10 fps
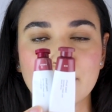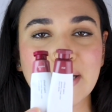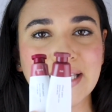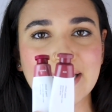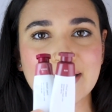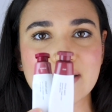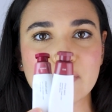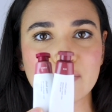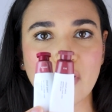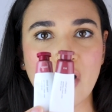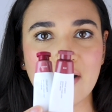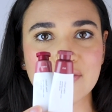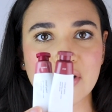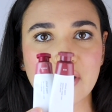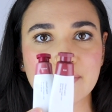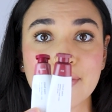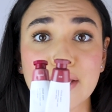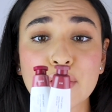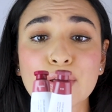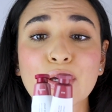My lighting's off, sorry.
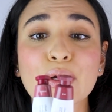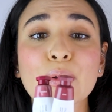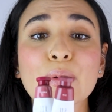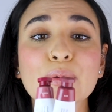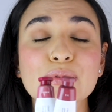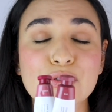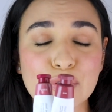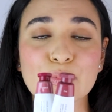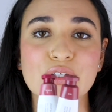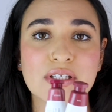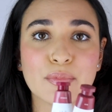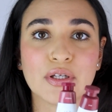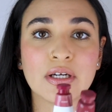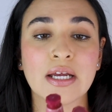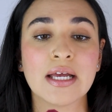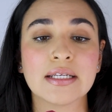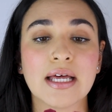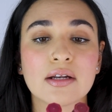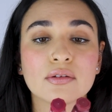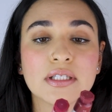They look super similar.
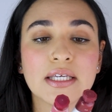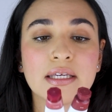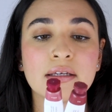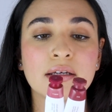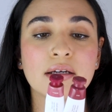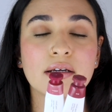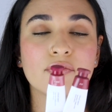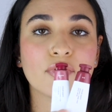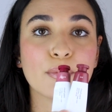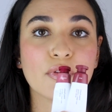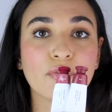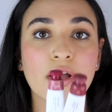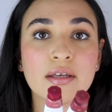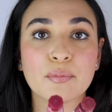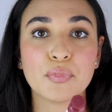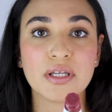Not only from the front,